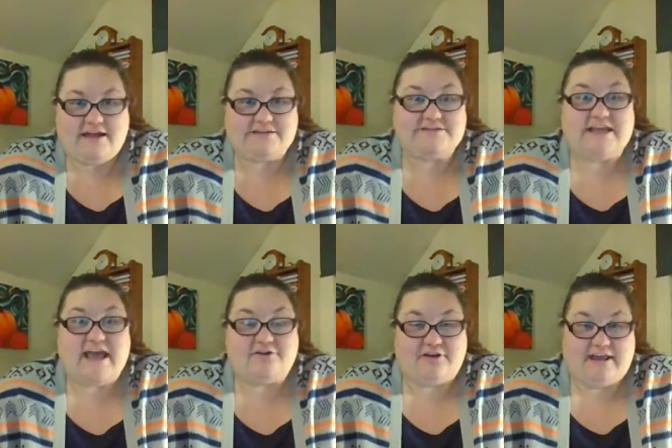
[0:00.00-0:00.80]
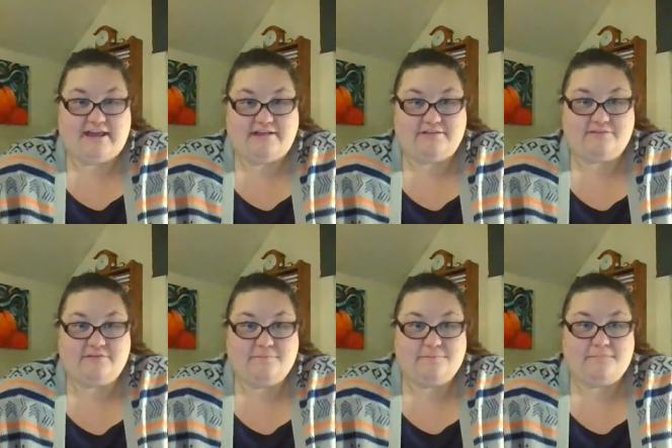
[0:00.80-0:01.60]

on Saturdays